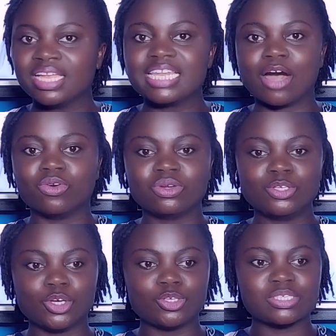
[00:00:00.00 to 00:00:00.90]
Now,
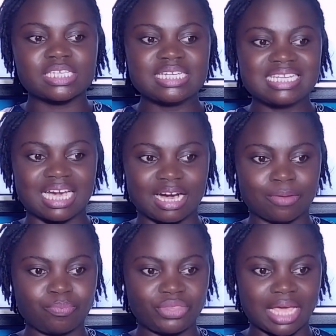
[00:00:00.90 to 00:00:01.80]
you're using
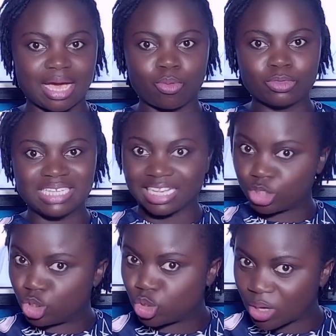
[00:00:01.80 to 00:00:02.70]
their
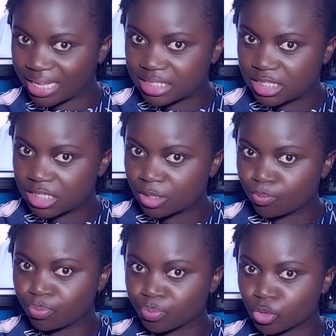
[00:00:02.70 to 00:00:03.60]
strengths
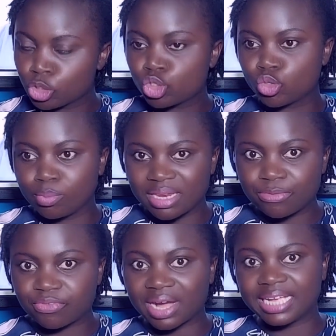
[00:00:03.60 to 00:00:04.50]
to
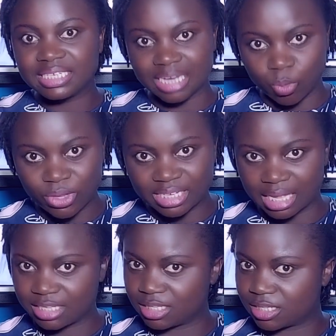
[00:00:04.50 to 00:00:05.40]
minify their
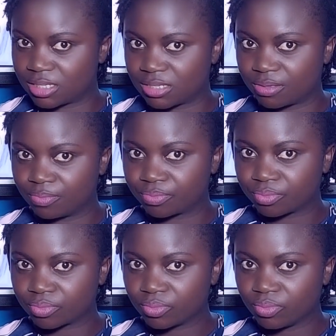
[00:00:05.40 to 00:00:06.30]
weaknesses.
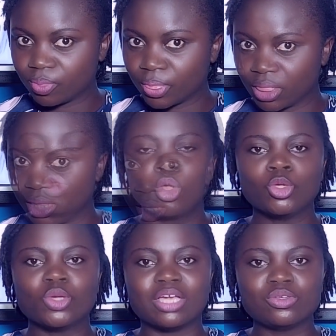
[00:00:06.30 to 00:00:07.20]

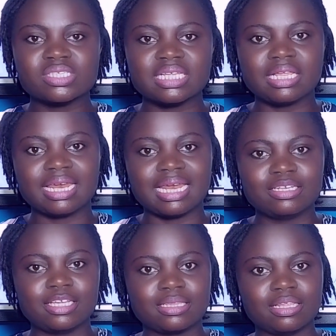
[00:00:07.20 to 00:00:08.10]
You are using
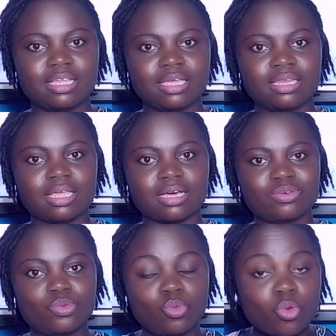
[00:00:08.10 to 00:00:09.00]

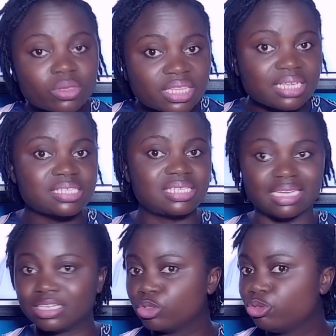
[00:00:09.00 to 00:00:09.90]
the good things
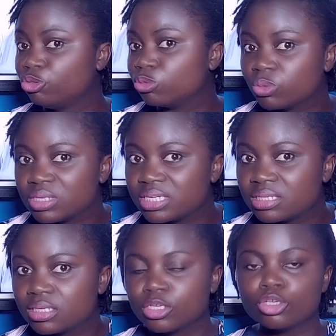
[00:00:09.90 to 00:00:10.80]
that you're
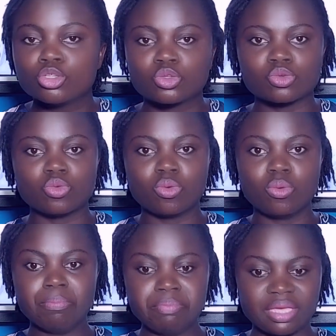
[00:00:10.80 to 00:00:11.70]
doing to
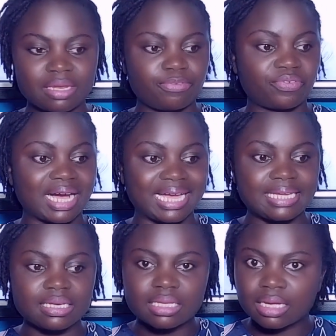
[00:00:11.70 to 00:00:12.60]

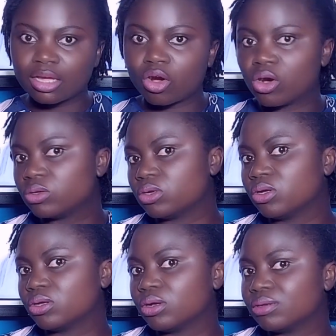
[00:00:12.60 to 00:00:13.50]
minify the
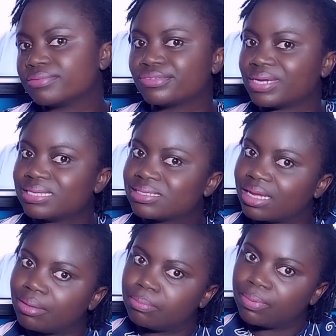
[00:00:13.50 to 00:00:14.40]
other, should I
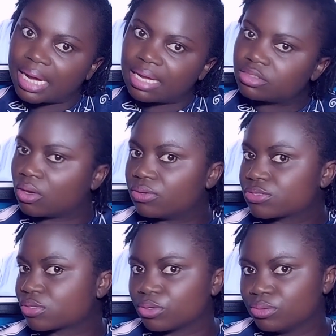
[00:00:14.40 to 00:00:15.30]
say, bad or
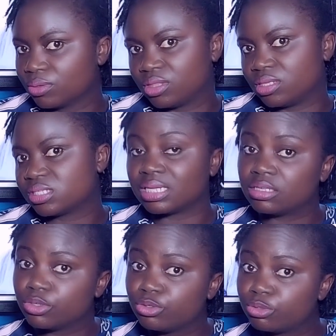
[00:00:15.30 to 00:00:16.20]
not so good things
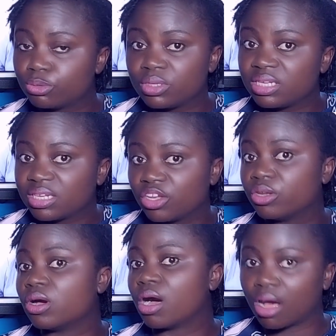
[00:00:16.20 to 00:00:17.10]
that you're doing that
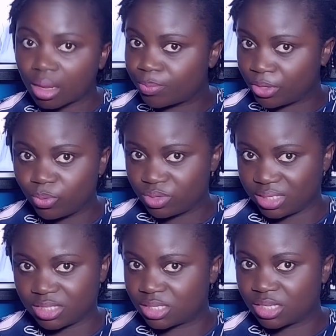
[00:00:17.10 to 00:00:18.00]
you're not happy
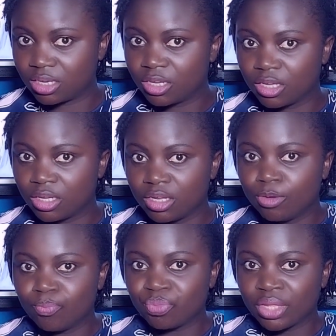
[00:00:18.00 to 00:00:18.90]
with.
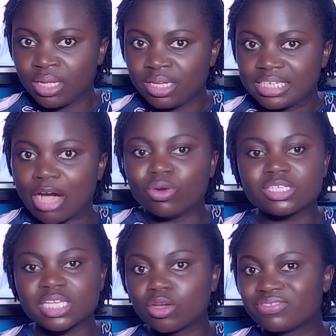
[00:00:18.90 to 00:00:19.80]
Now,
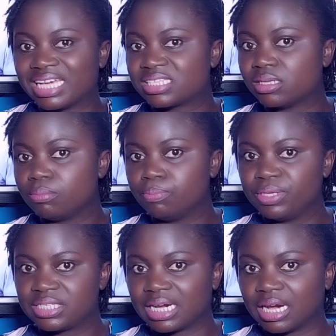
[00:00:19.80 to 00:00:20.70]
instead of getting
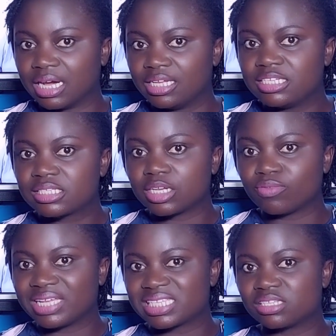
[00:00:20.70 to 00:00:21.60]
bitter, instead
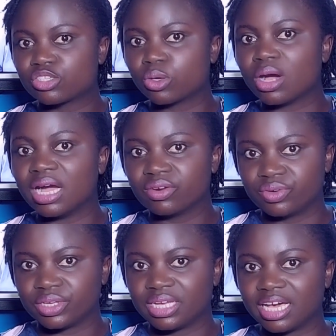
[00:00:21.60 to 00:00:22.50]
of getting so
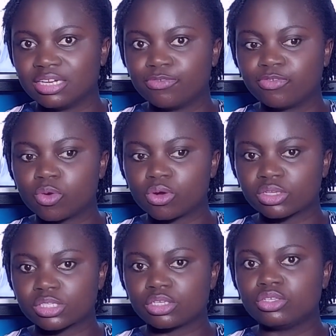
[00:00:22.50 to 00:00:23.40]
hungry and
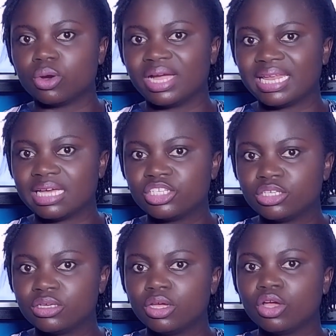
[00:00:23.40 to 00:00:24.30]
focusing your
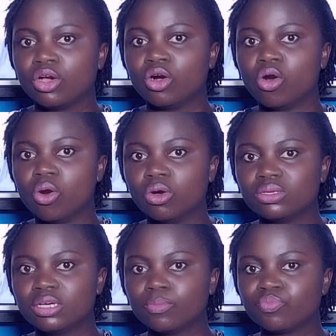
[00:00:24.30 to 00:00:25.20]
energy
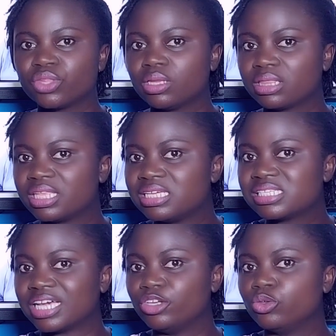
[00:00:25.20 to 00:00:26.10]
on the
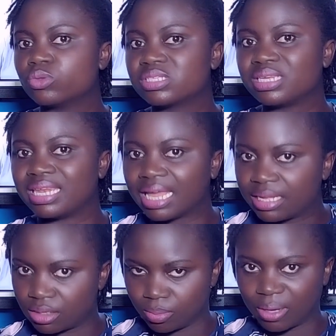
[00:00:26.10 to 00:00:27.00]
things that you don't
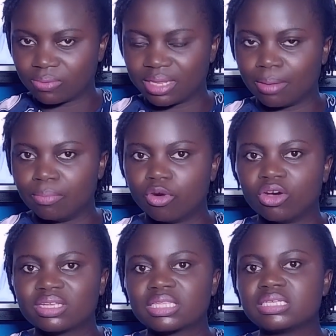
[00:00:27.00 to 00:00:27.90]
like about them,
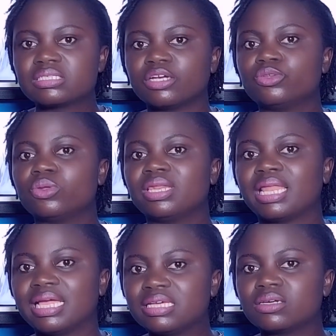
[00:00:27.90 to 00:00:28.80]
or the things that you
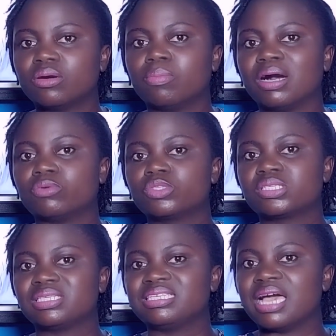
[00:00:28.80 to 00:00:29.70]
don't like about
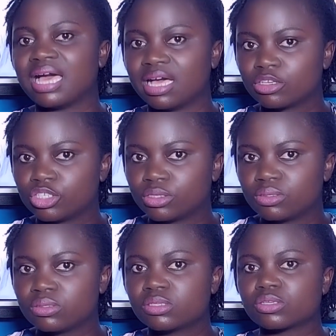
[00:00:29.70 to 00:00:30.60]
their
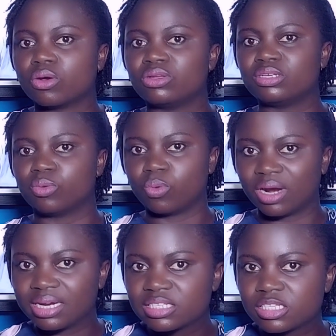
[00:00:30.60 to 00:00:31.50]
actions or their
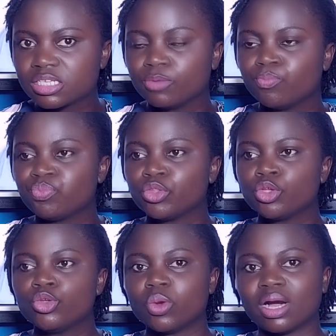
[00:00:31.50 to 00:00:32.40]
words,
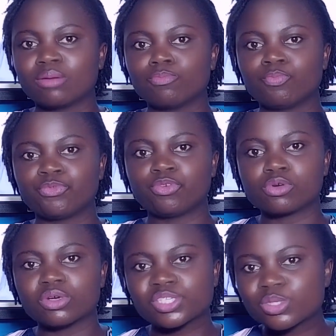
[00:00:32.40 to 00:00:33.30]
you are
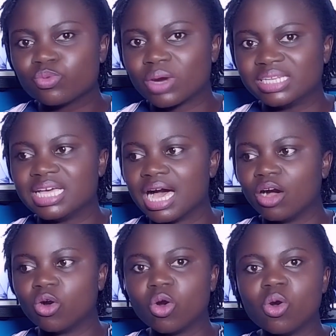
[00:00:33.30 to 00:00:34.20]
focusing
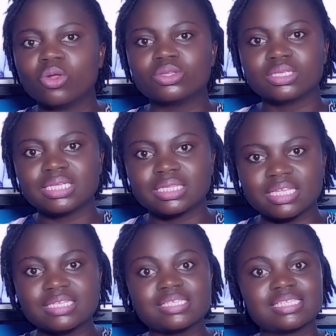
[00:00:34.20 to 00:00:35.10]
rather on the
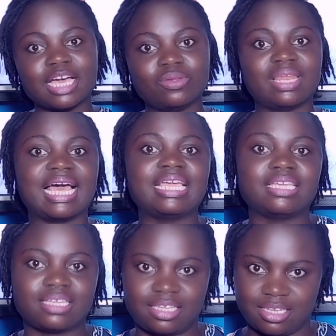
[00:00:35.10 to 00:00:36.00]
things that you
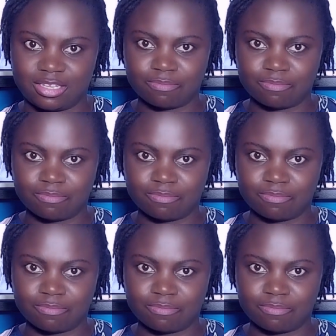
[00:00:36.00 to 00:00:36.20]
like.